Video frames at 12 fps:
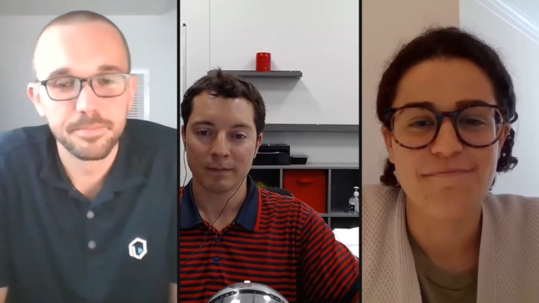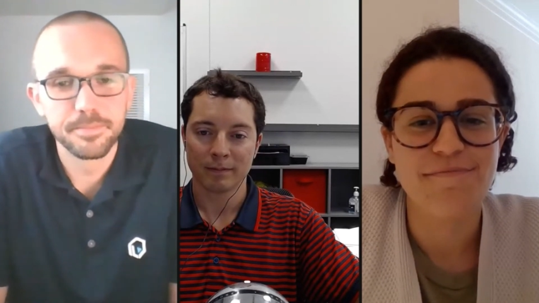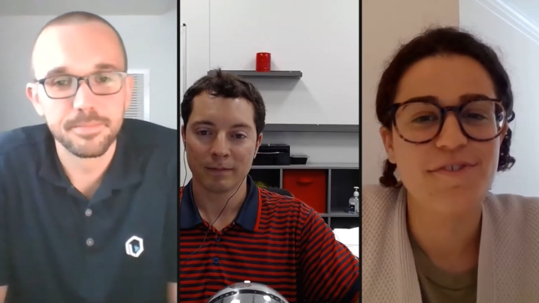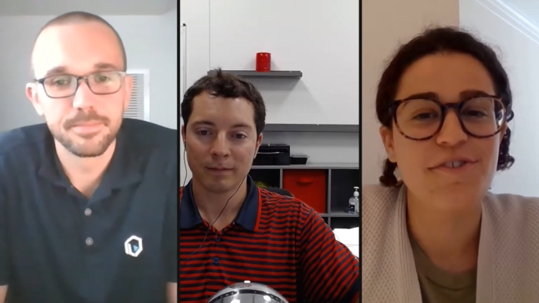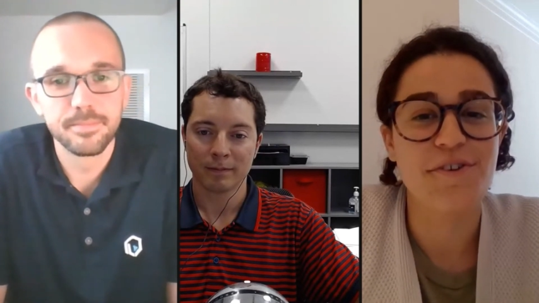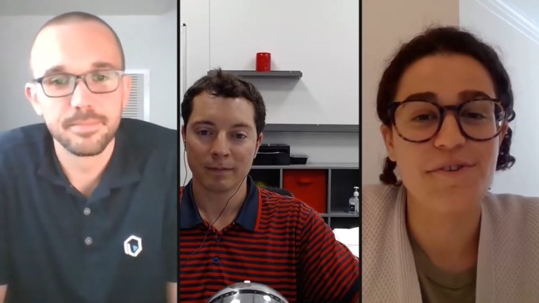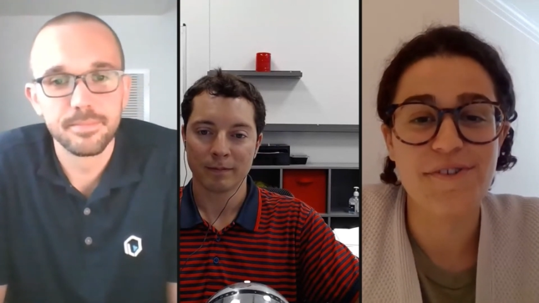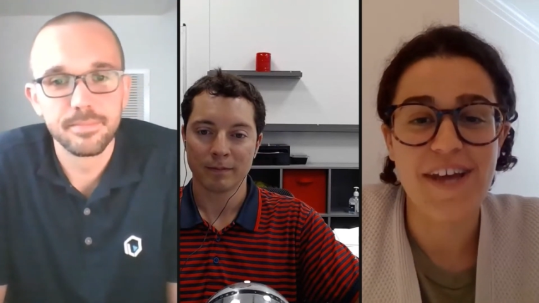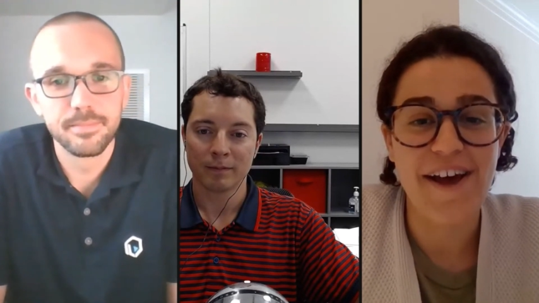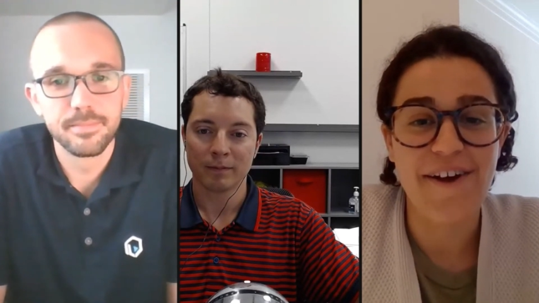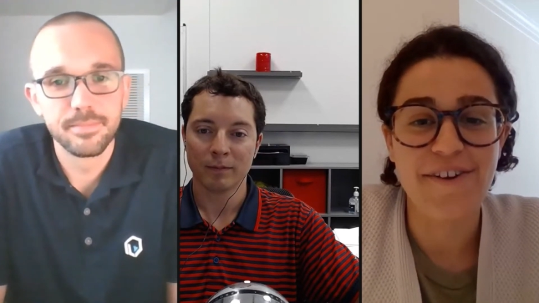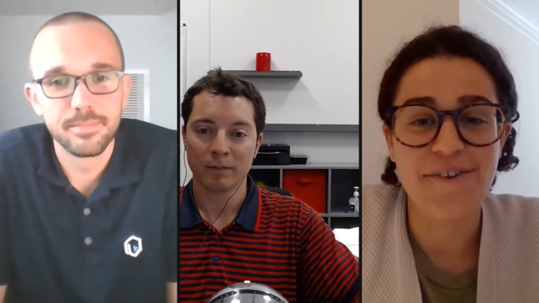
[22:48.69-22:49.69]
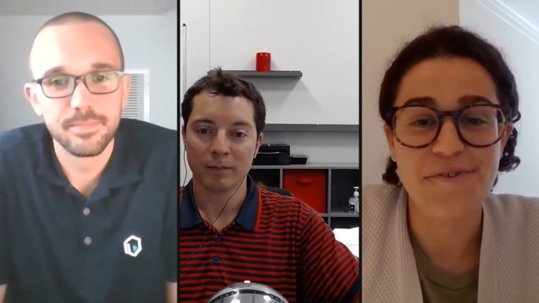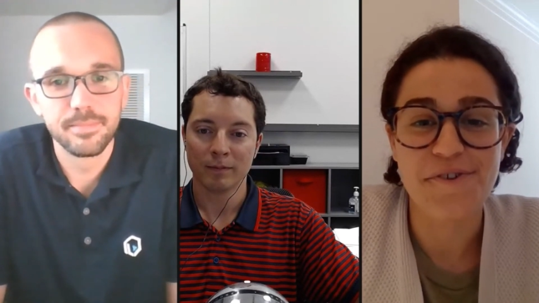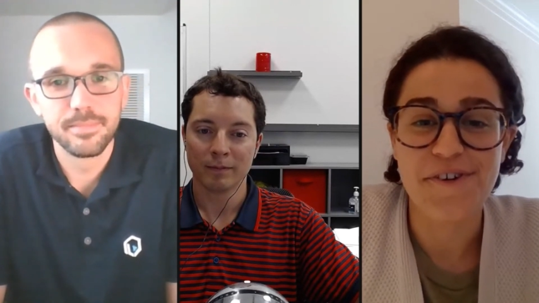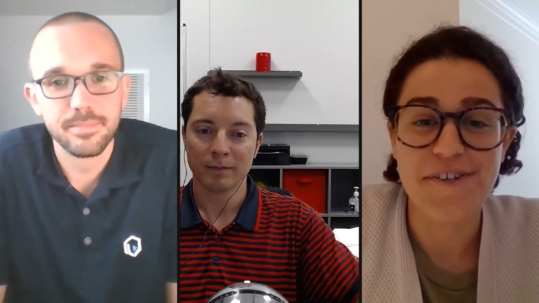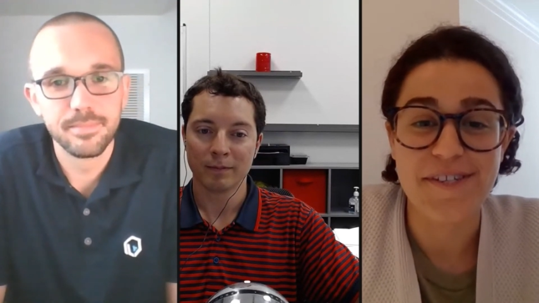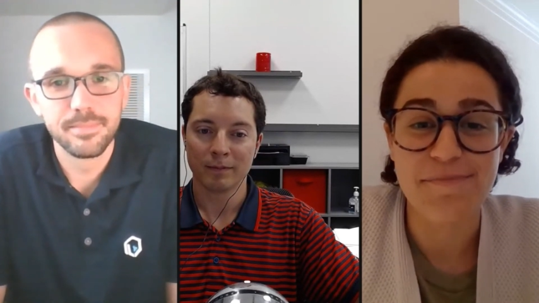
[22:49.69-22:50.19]
Speaker 1: slow down in
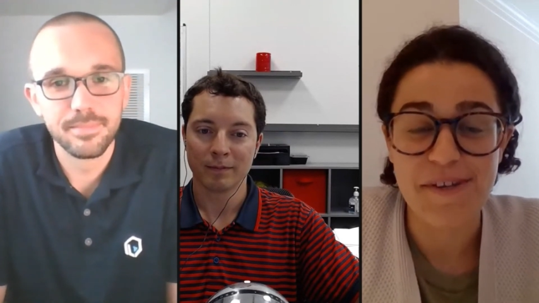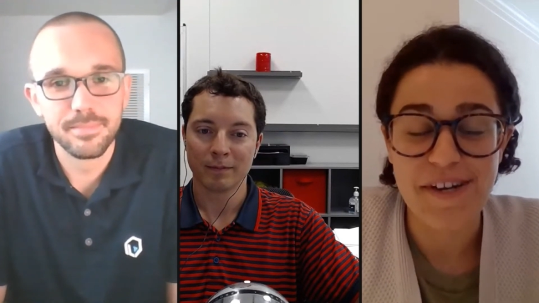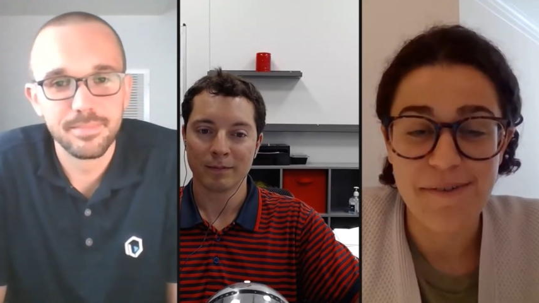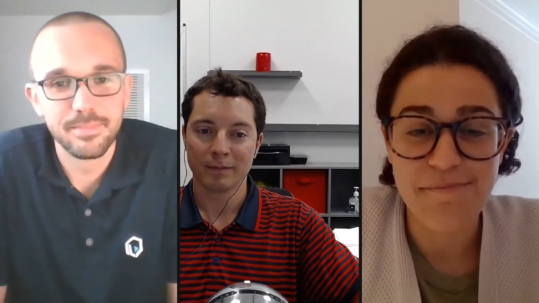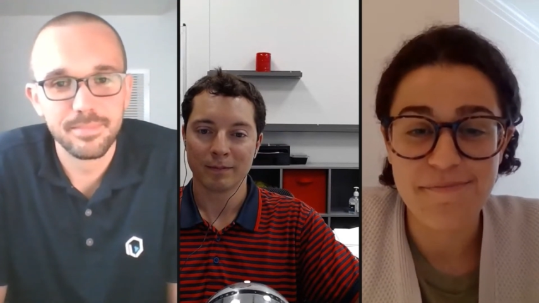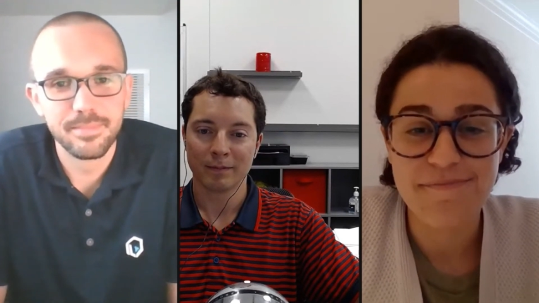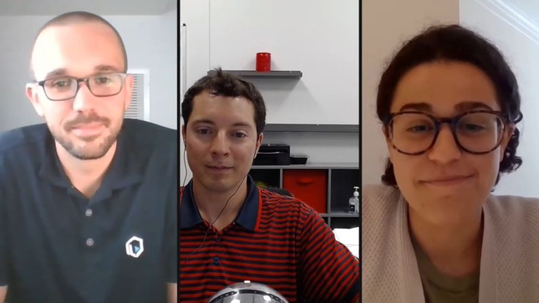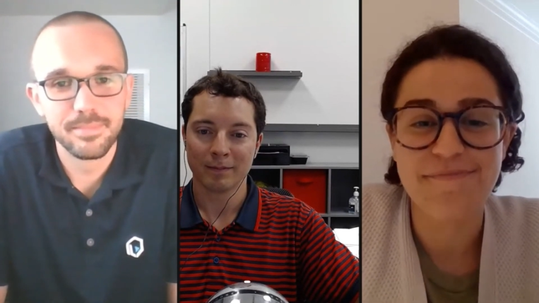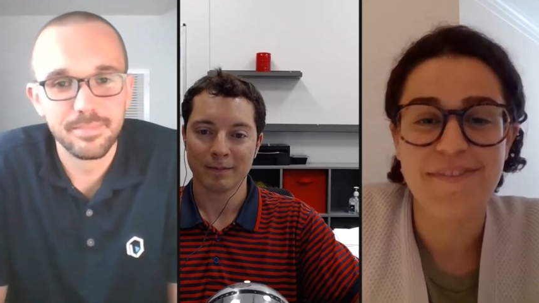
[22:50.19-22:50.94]
order to speed up